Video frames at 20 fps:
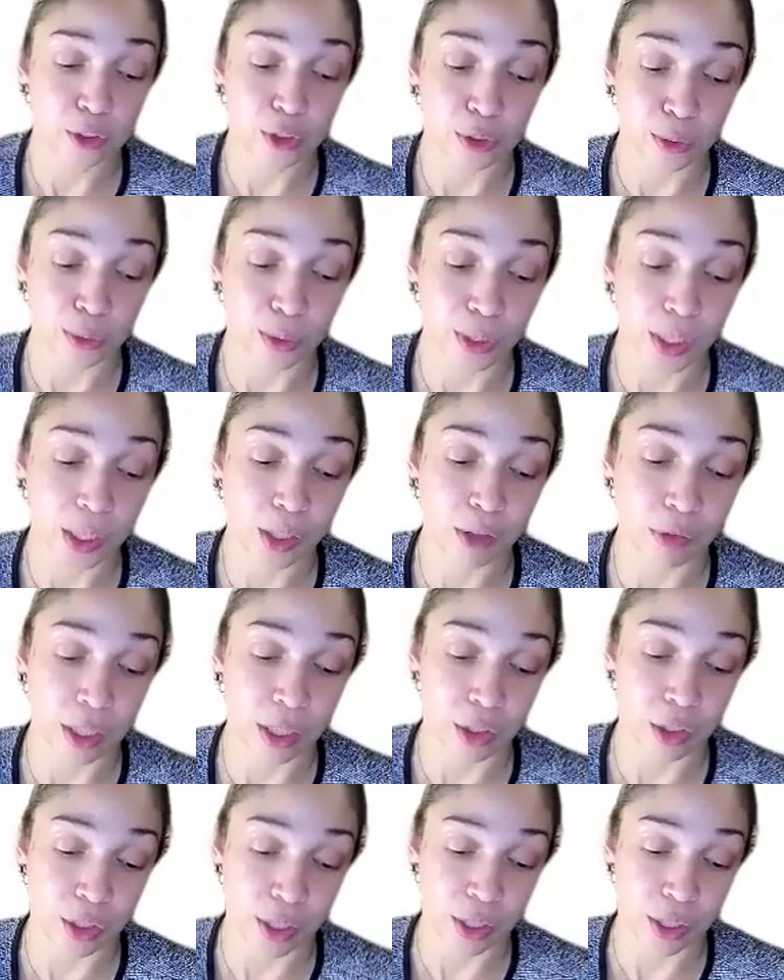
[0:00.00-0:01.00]
truly
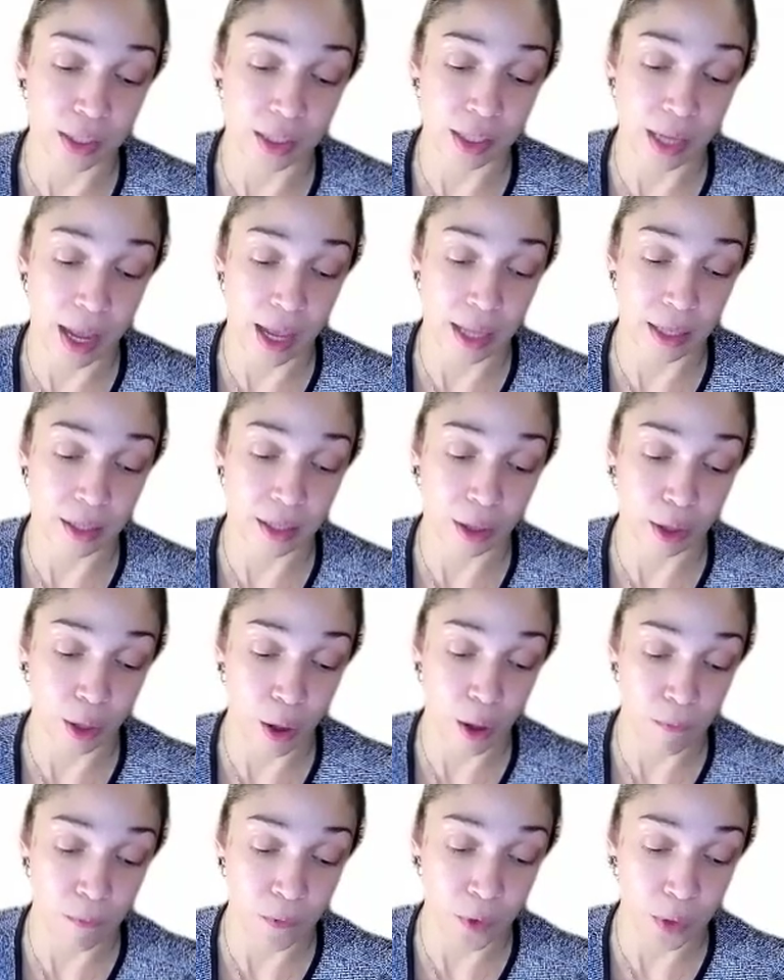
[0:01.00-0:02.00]
gracious and
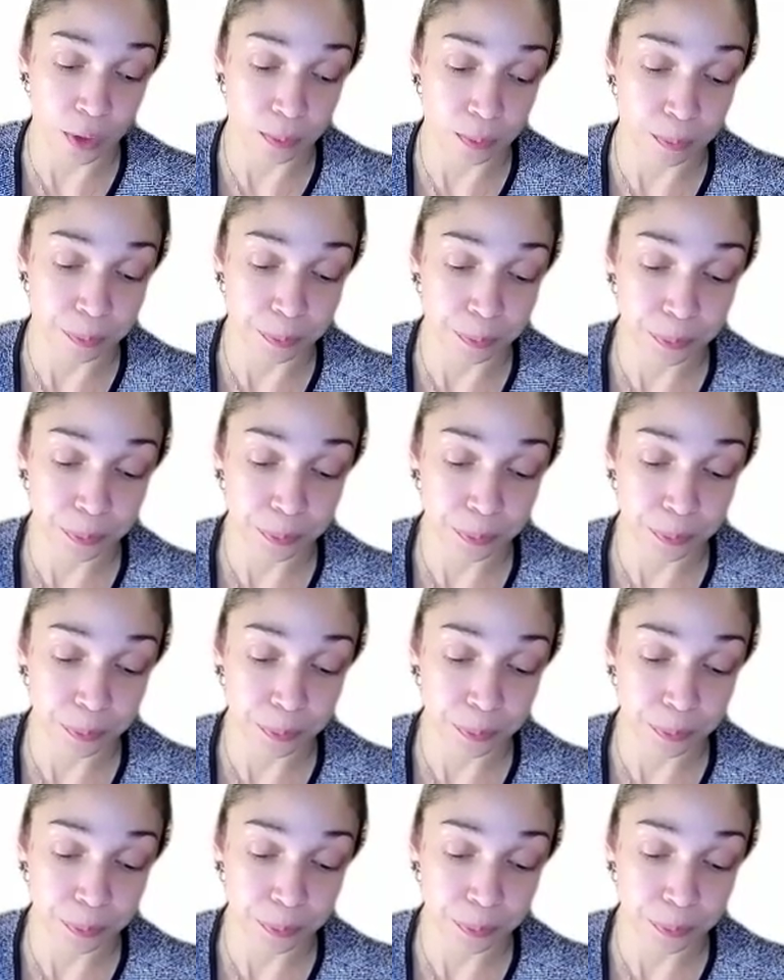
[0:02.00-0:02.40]
thoughtful.